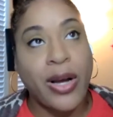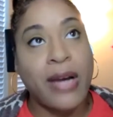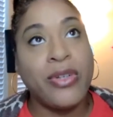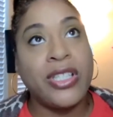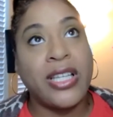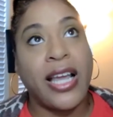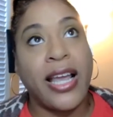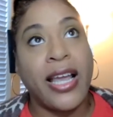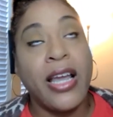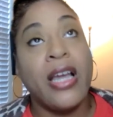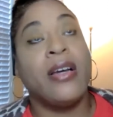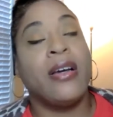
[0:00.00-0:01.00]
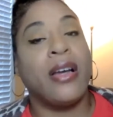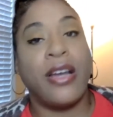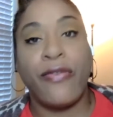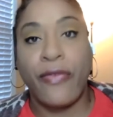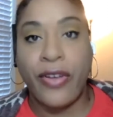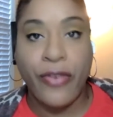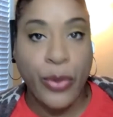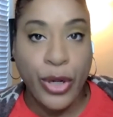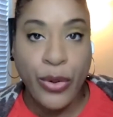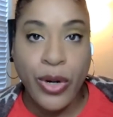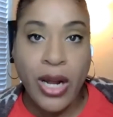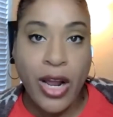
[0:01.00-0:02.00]
I would say if it were
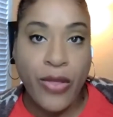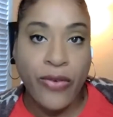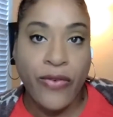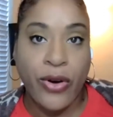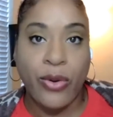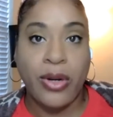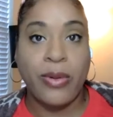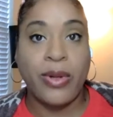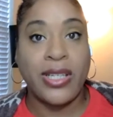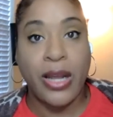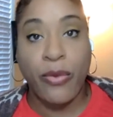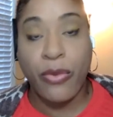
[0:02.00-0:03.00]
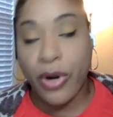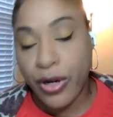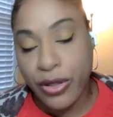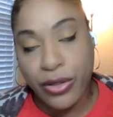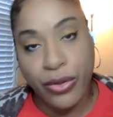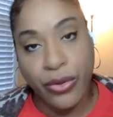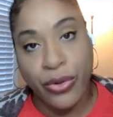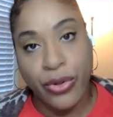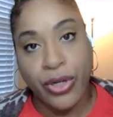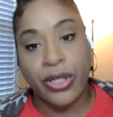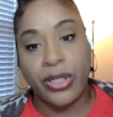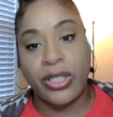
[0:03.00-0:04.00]
you and I on the phone, I'm going to say, where are the
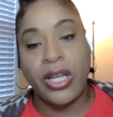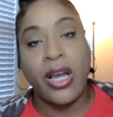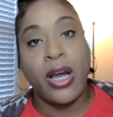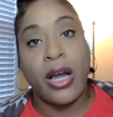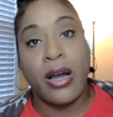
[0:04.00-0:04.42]
scores?